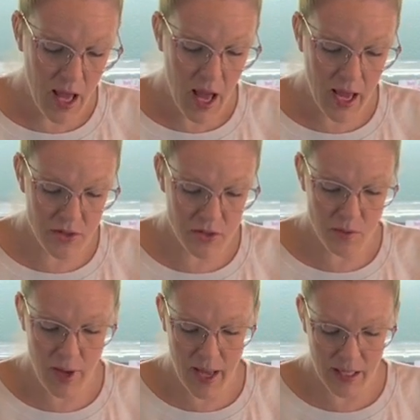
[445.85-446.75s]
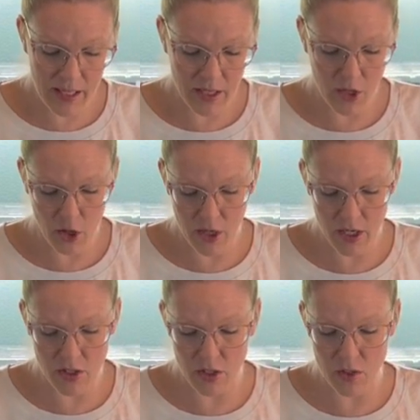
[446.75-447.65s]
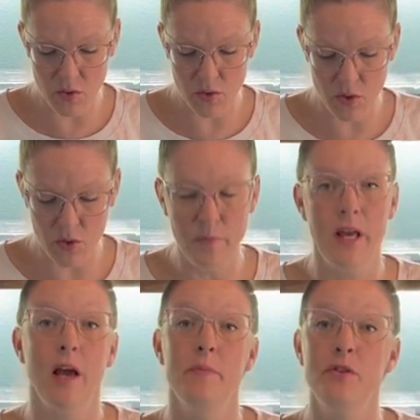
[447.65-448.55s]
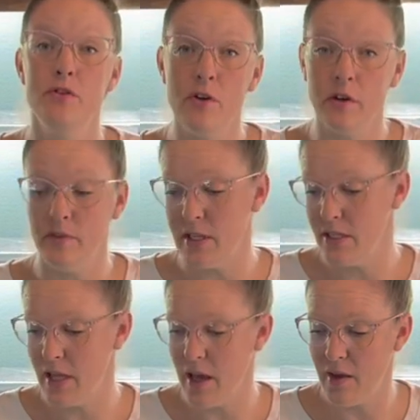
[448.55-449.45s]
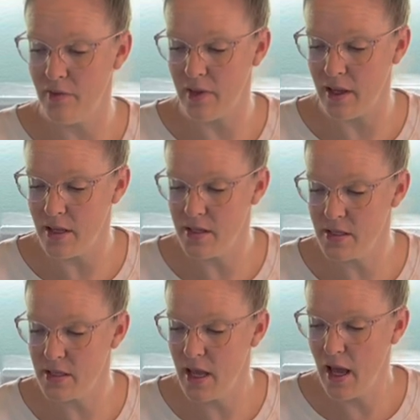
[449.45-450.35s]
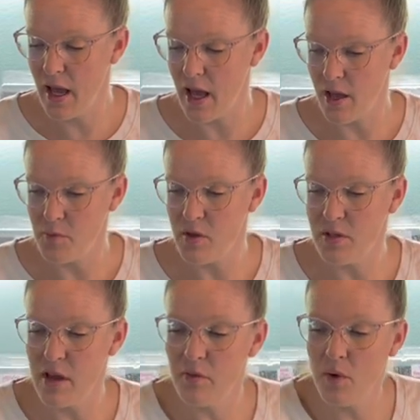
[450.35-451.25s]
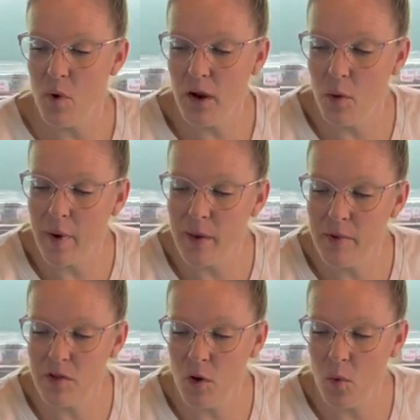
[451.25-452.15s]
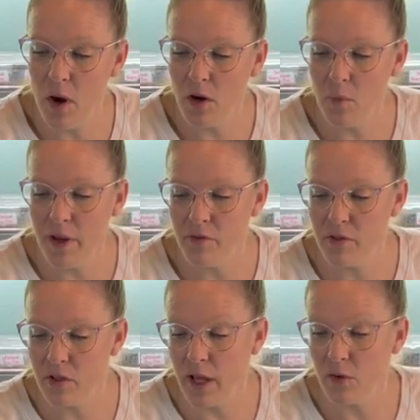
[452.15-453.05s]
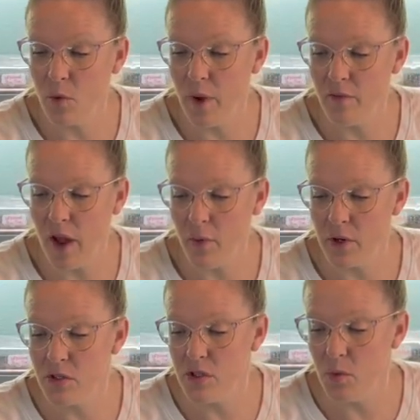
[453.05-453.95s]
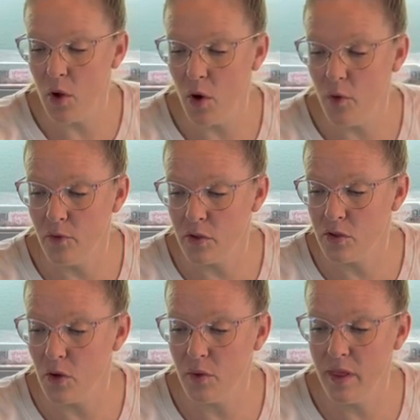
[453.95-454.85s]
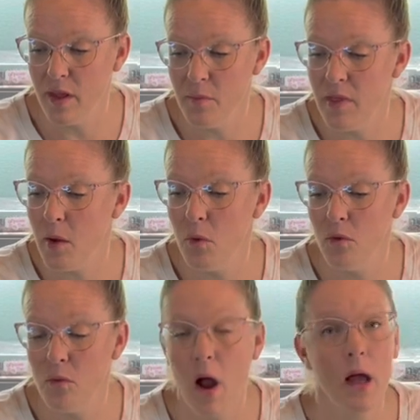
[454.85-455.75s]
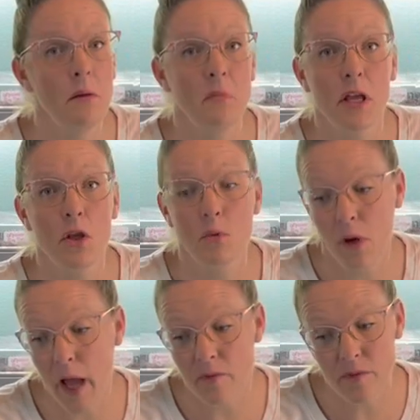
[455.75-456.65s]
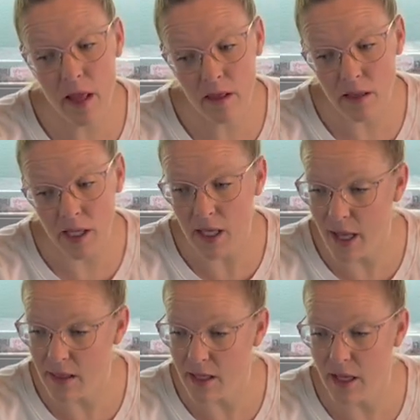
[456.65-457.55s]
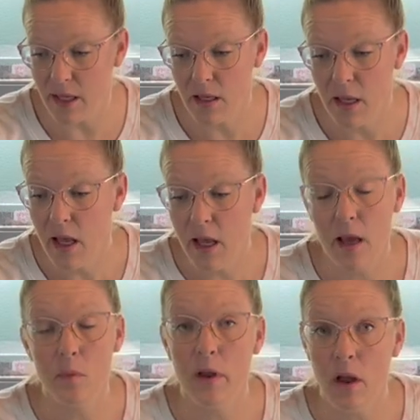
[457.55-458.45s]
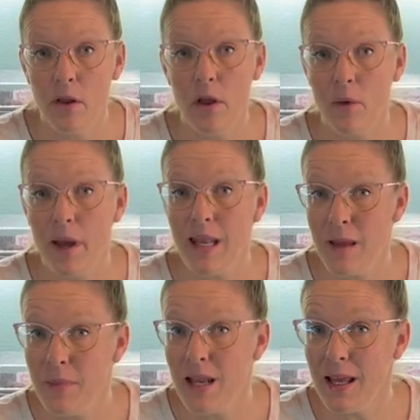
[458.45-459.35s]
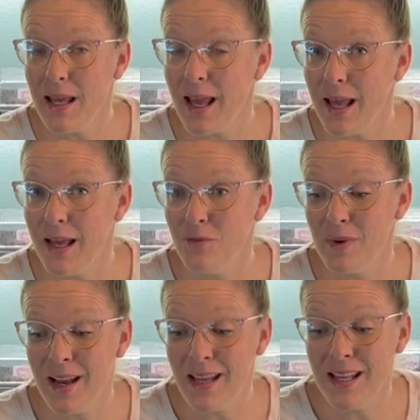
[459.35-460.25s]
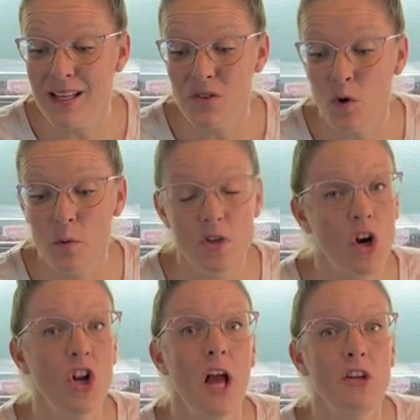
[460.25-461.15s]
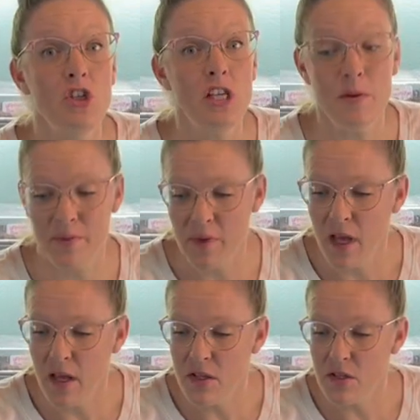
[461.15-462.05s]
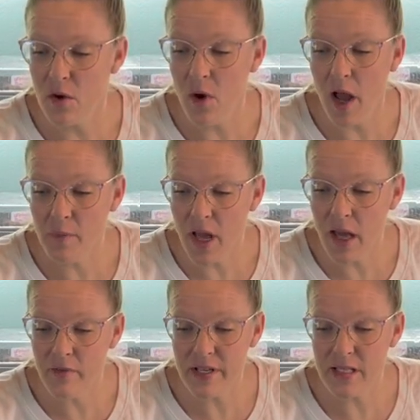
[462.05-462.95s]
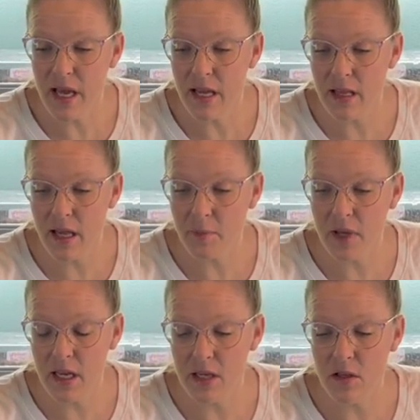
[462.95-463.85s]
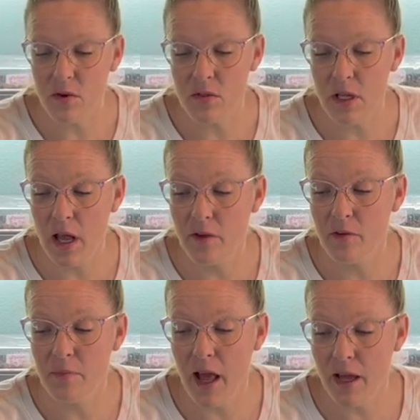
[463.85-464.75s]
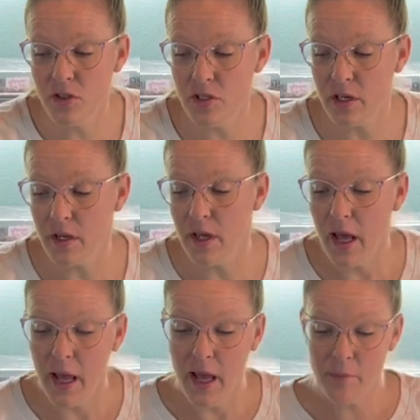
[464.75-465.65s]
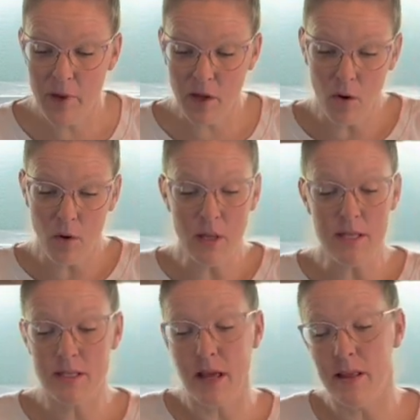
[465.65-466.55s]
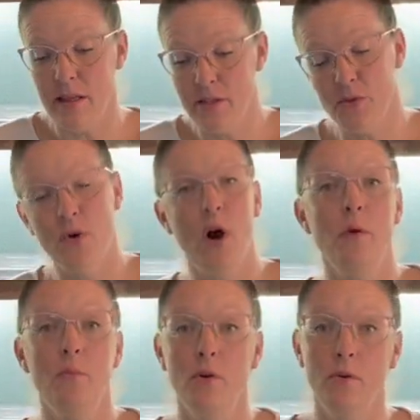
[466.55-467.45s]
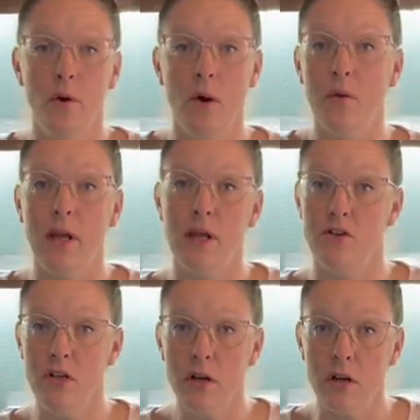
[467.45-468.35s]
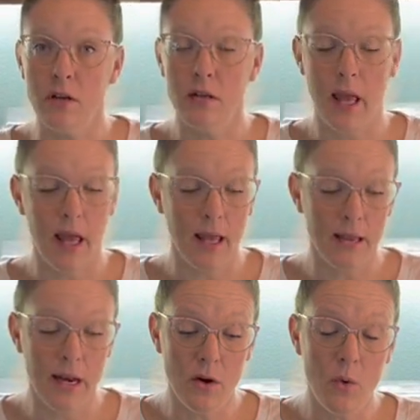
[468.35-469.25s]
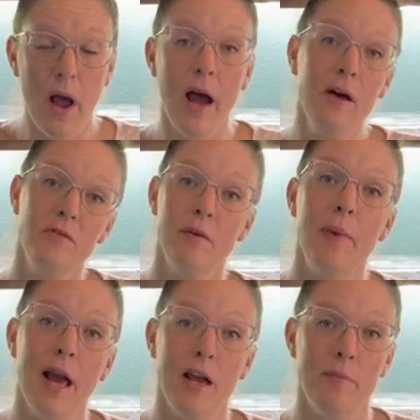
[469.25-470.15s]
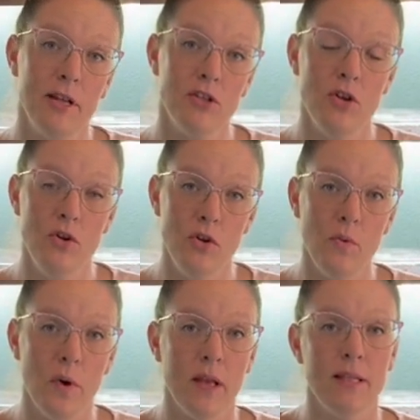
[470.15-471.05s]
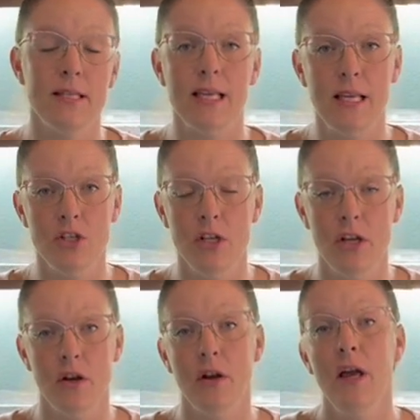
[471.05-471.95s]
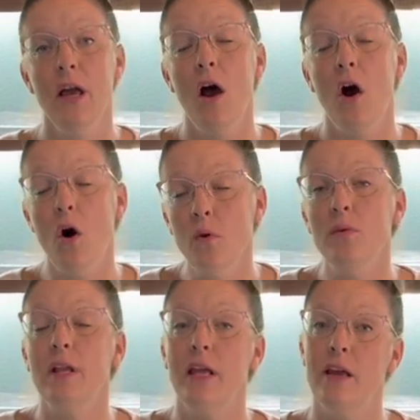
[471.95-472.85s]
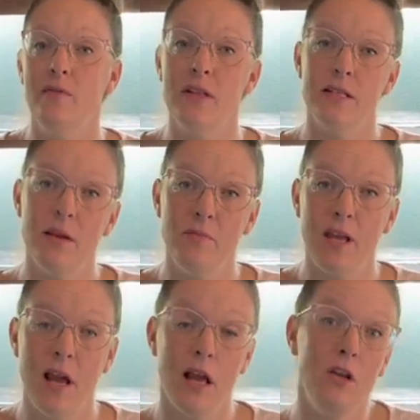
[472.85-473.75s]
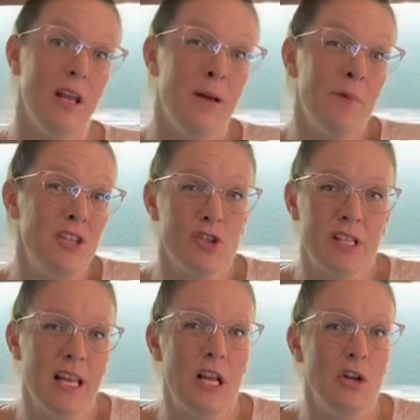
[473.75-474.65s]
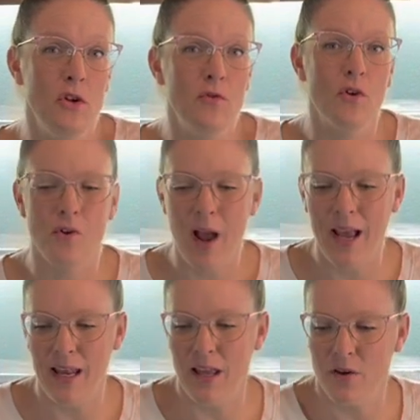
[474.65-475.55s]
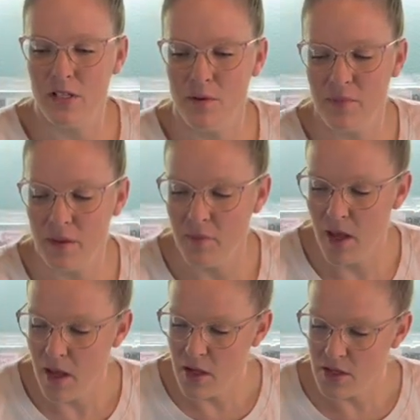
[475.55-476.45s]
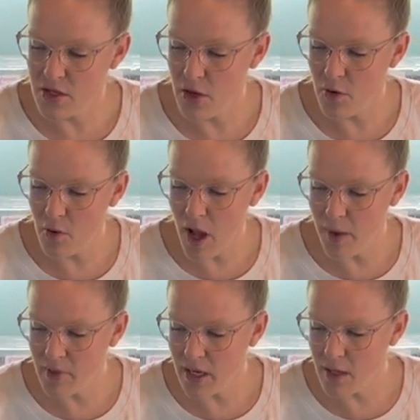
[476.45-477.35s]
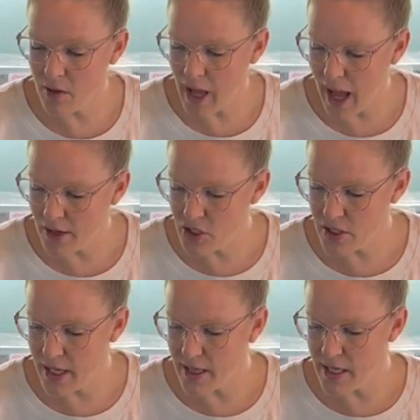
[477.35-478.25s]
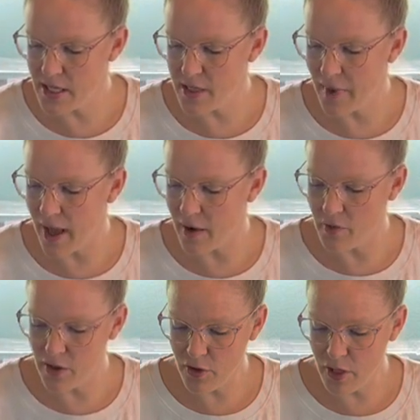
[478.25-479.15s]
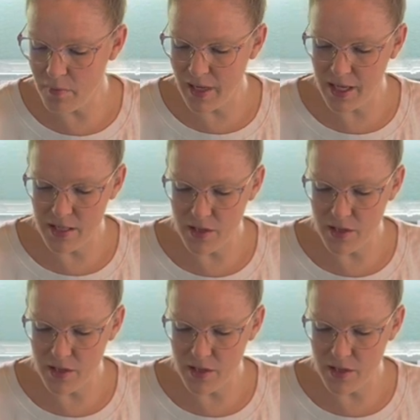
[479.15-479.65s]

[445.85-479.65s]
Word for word: I do highly encourage you to be observant of these. Um, you can definitely walk away, but don't walk away for like twelve hours. You will over soak them, they will rot, and you will have nothing at the end. And we all know anemone and ranunculus corms are not cheap. So I'm kind of excited that I'm getting to use a lot from last year. And my goal is that this crop will grow each year and that I don't have to buy a bunch of new ones each year, only if it's something I'm, I'm interested in, a new variety or something. So I'm gonna agitate these about every thirty minutes.